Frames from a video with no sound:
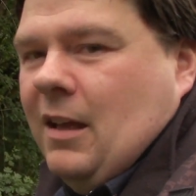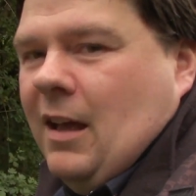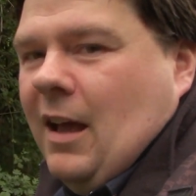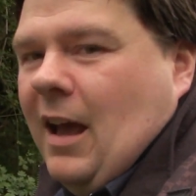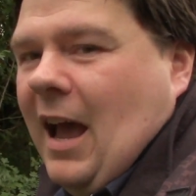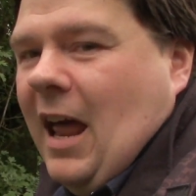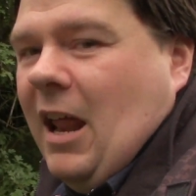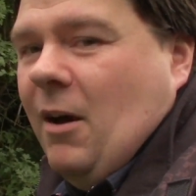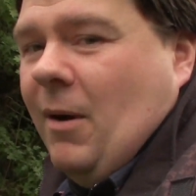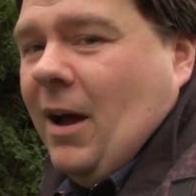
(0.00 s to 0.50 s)

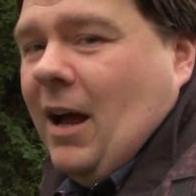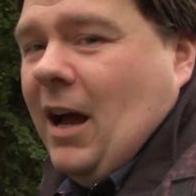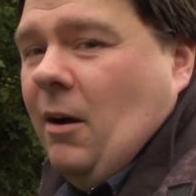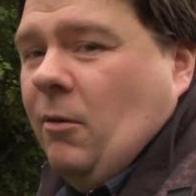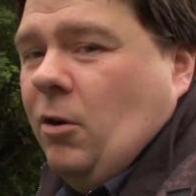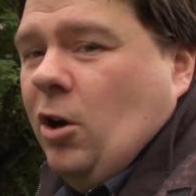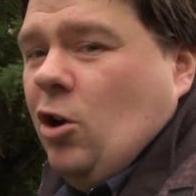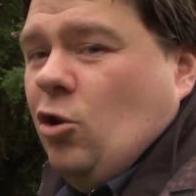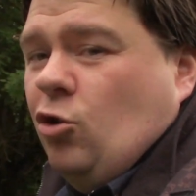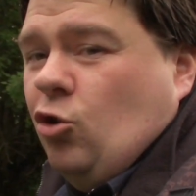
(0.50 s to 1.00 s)
Anyway,
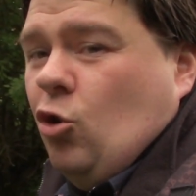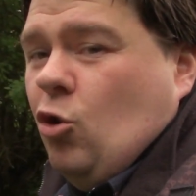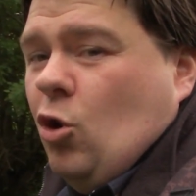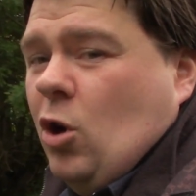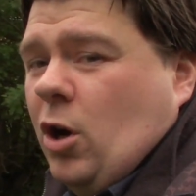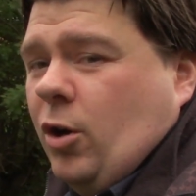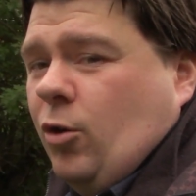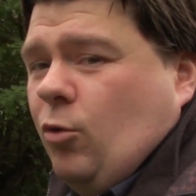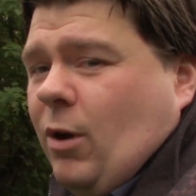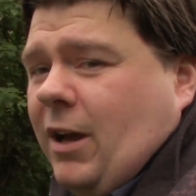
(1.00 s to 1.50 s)
I'm going to do
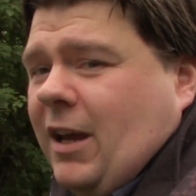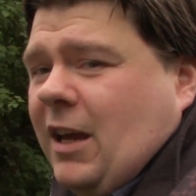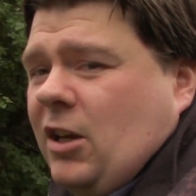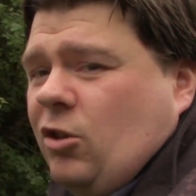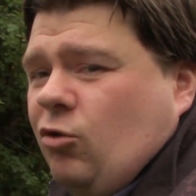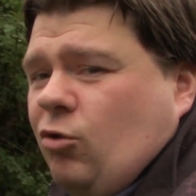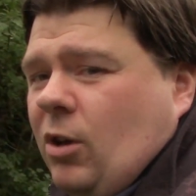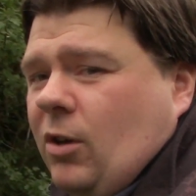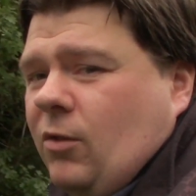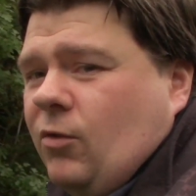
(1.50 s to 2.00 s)
a quick
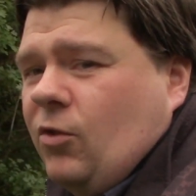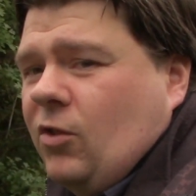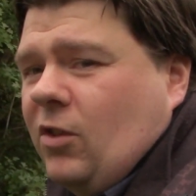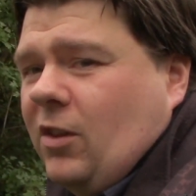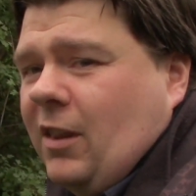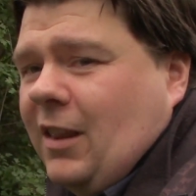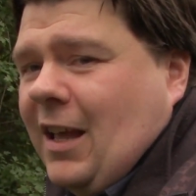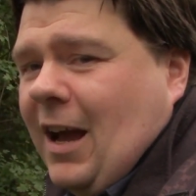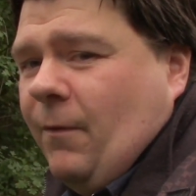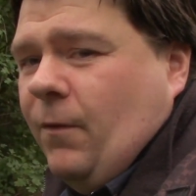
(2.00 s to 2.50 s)
history of
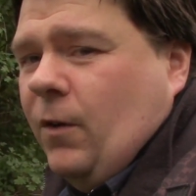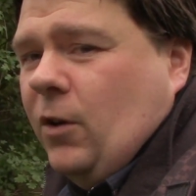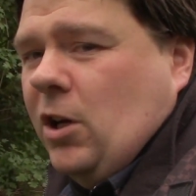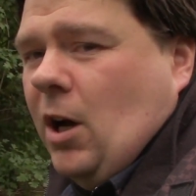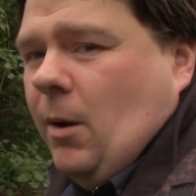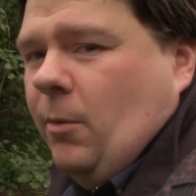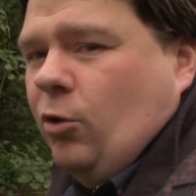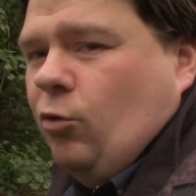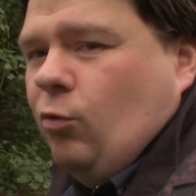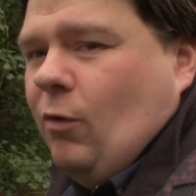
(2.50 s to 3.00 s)
Stafford
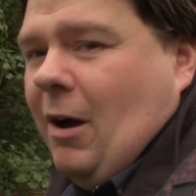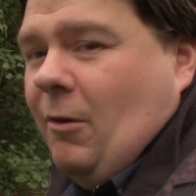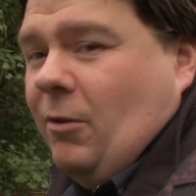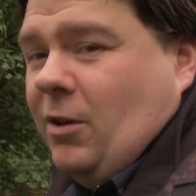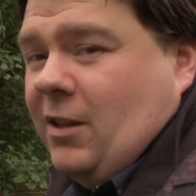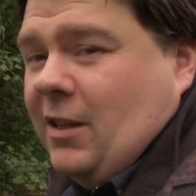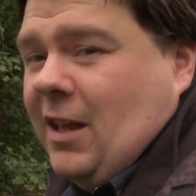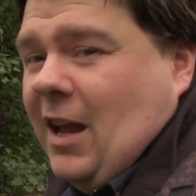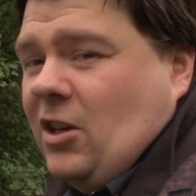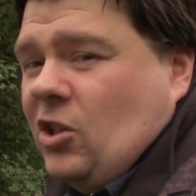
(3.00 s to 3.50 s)
Common's
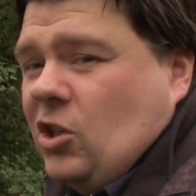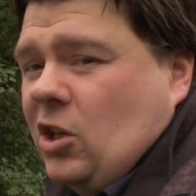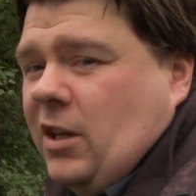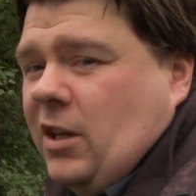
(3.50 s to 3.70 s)
railway station